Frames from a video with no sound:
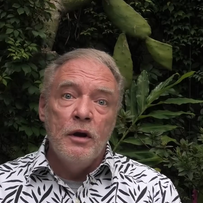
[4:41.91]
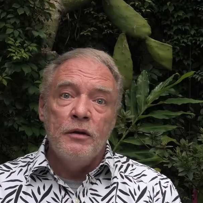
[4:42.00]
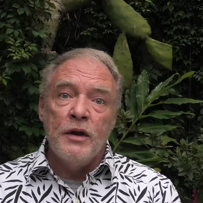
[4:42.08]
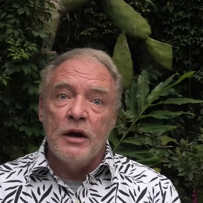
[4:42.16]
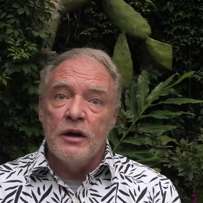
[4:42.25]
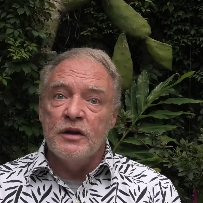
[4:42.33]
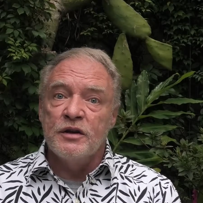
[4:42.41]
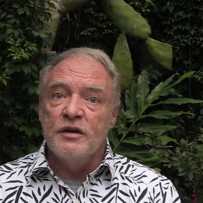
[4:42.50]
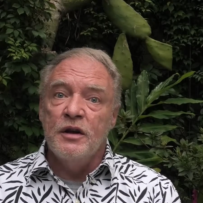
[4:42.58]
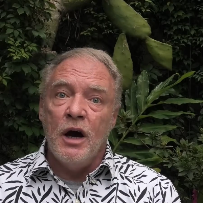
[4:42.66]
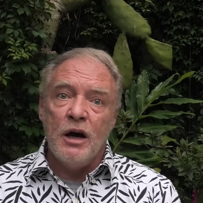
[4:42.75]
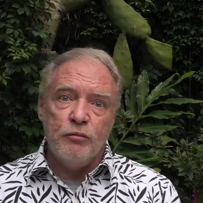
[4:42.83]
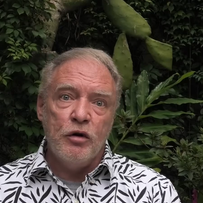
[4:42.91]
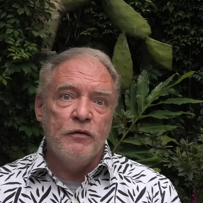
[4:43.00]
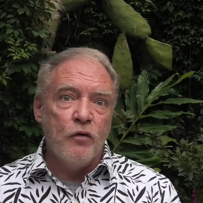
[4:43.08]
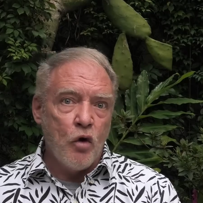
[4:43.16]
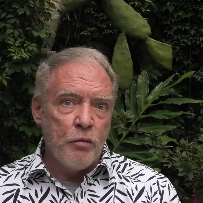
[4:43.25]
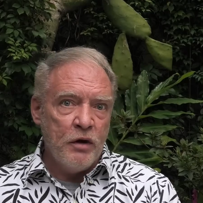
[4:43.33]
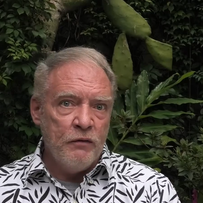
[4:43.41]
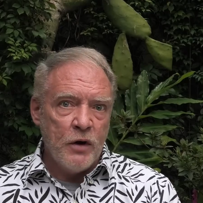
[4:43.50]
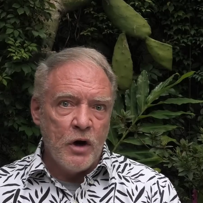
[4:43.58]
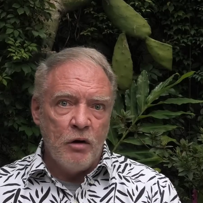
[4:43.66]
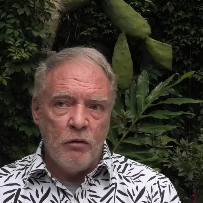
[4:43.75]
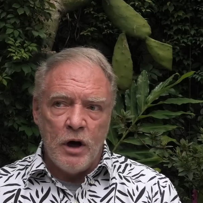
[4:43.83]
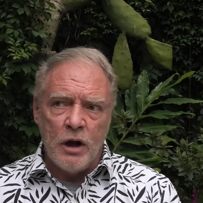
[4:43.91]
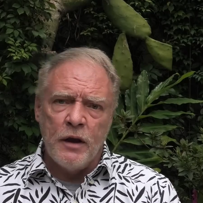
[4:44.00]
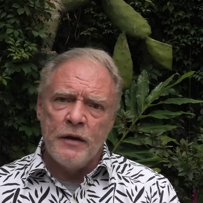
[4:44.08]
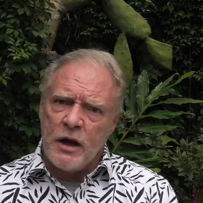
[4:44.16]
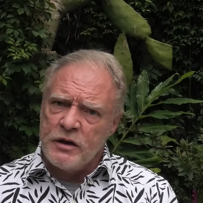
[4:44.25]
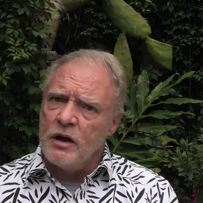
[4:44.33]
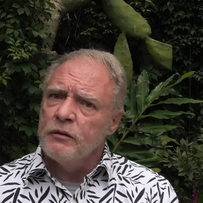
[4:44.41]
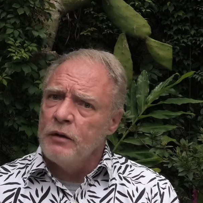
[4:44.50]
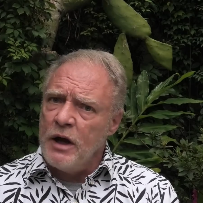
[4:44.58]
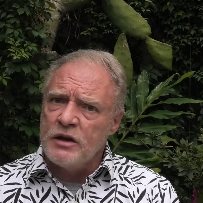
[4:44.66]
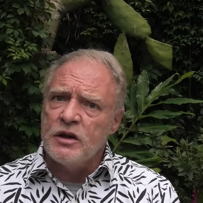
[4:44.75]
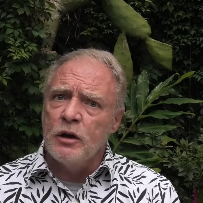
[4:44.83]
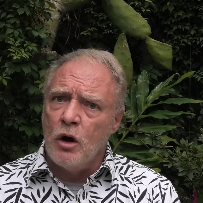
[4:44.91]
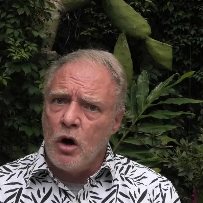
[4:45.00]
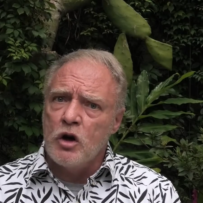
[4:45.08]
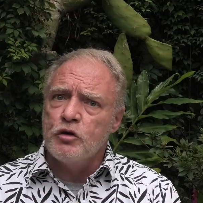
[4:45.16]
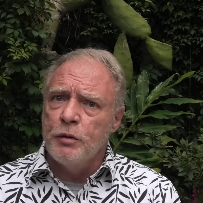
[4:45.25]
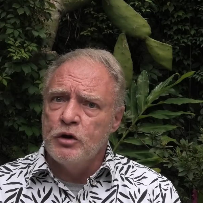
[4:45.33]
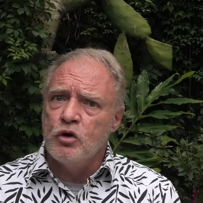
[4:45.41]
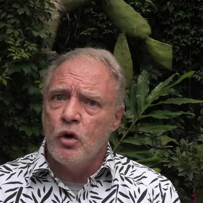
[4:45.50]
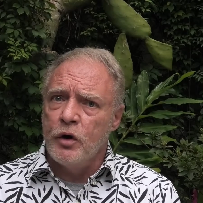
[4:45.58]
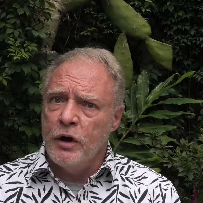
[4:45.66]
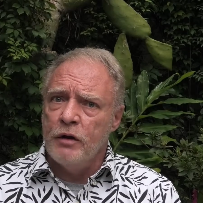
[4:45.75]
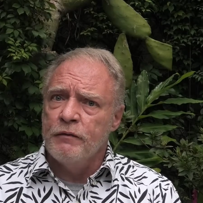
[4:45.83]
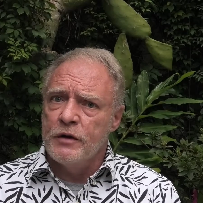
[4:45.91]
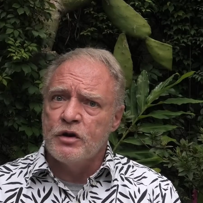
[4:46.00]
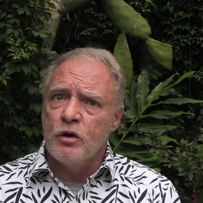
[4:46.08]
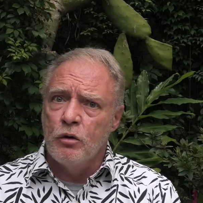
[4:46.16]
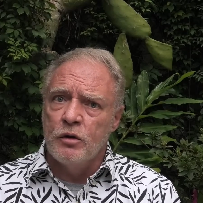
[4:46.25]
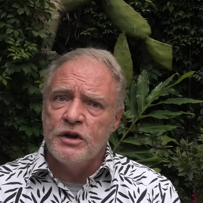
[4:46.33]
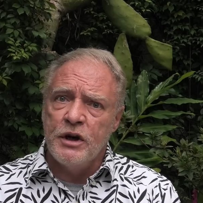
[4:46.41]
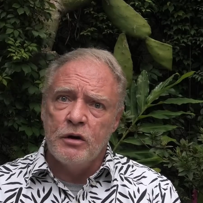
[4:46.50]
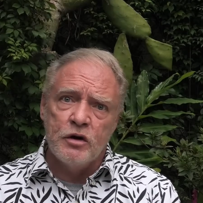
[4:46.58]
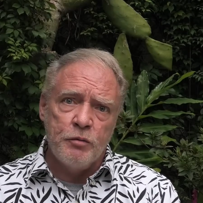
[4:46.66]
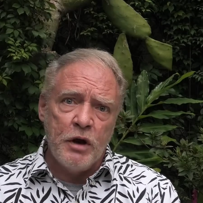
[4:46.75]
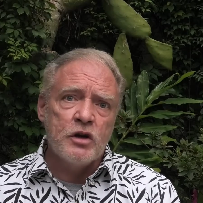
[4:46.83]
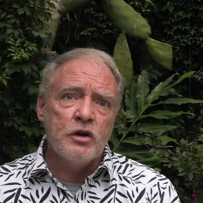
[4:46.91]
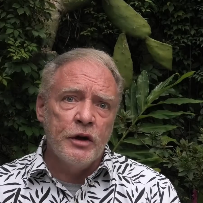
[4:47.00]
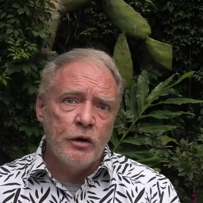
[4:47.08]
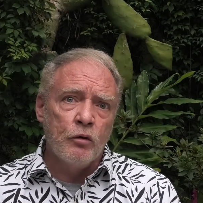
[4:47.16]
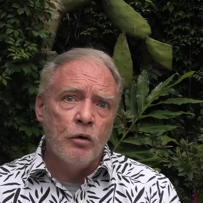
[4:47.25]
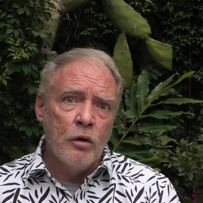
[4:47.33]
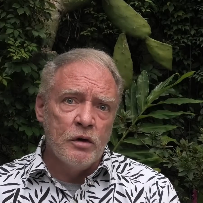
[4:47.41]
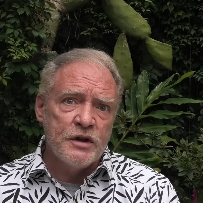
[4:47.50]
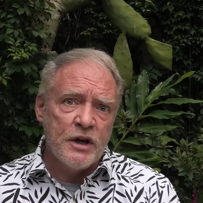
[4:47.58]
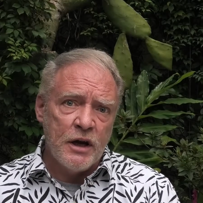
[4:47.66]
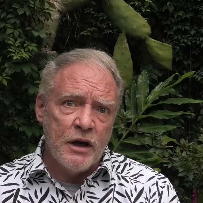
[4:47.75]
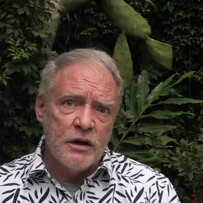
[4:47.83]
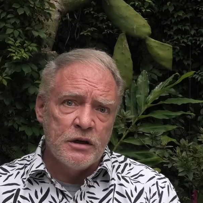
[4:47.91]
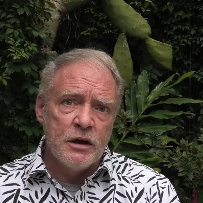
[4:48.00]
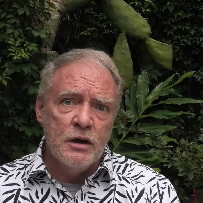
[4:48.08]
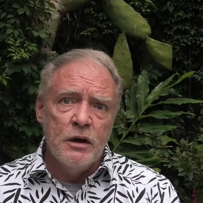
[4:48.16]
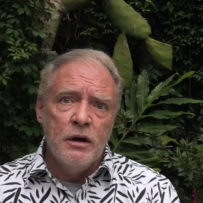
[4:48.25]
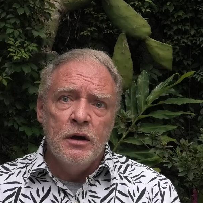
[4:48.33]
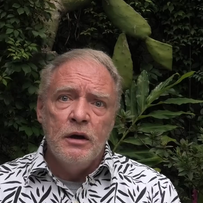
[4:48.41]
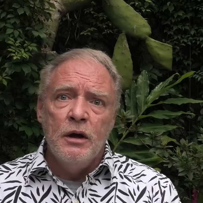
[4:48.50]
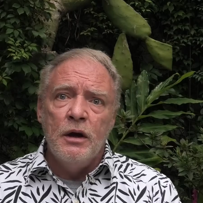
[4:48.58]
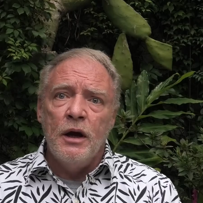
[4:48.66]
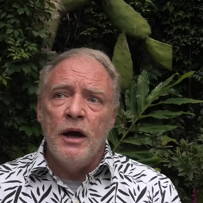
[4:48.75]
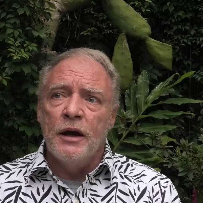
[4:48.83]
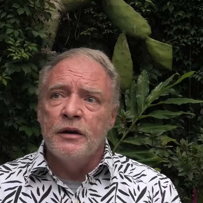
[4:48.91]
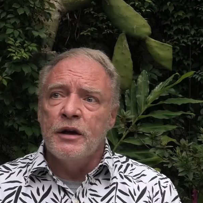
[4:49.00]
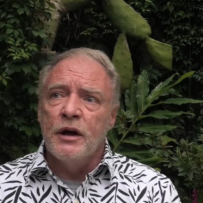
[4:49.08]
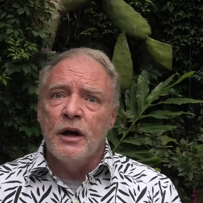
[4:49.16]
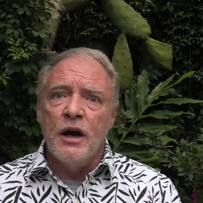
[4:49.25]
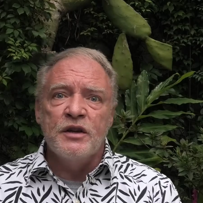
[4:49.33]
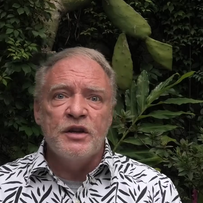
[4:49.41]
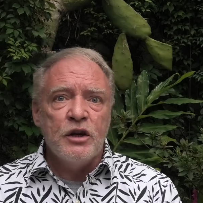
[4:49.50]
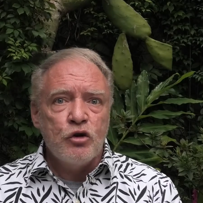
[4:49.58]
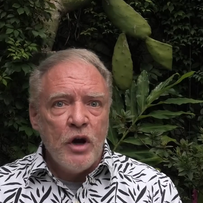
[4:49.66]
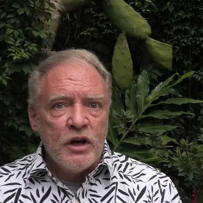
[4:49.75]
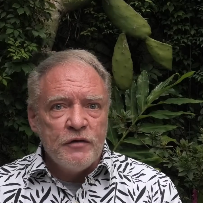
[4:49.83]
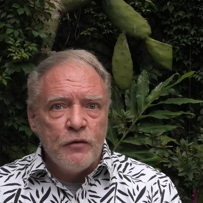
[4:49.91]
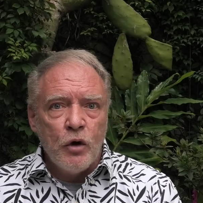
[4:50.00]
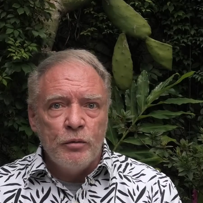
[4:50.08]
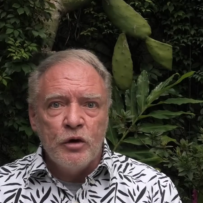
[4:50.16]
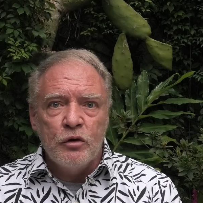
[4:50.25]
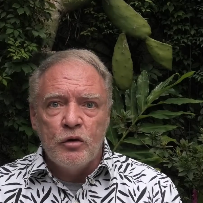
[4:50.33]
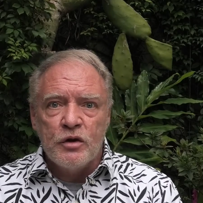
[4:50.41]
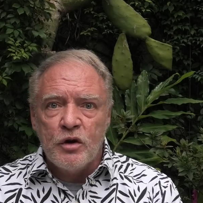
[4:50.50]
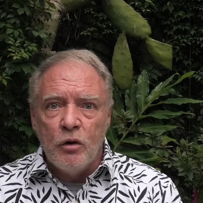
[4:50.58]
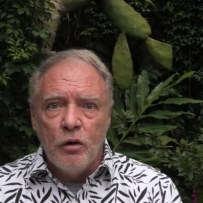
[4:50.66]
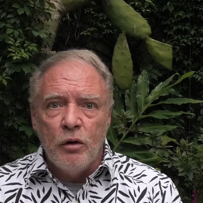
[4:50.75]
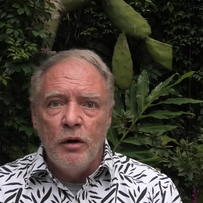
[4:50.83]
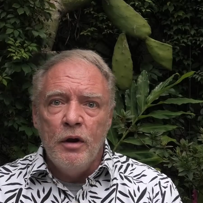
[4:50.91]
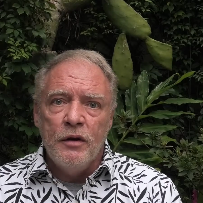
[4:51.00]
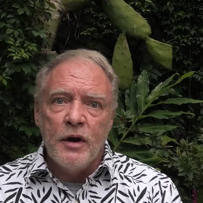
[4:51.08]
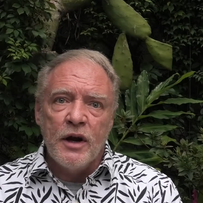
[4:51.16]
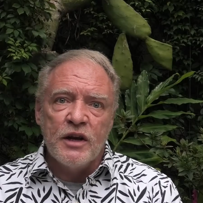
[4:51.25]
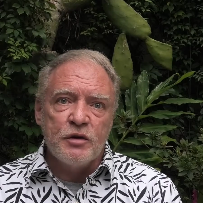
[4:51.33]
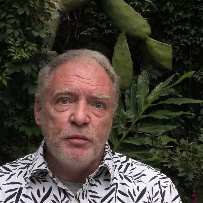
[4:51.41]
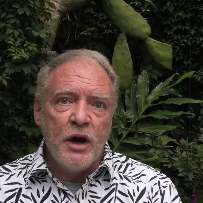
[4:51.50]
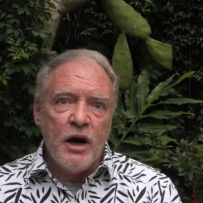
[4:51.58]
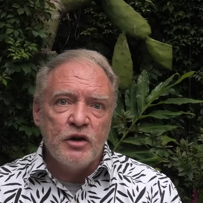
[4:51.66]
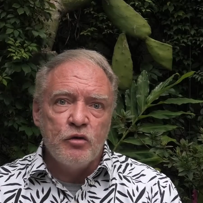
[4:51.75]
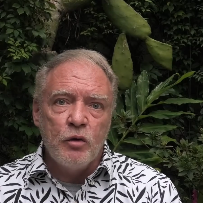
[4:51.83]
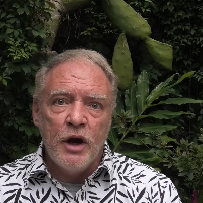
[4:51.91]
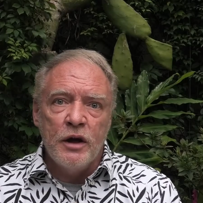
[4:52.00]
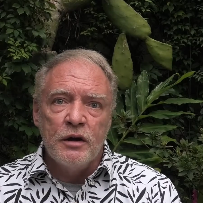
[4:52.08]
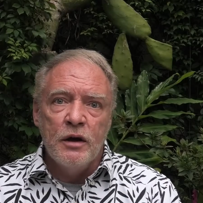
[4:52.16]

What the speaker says: that is not performing very well, and that's a large majority of the schools here, especially in rural settings, and see it transformed into a school that has a pass rate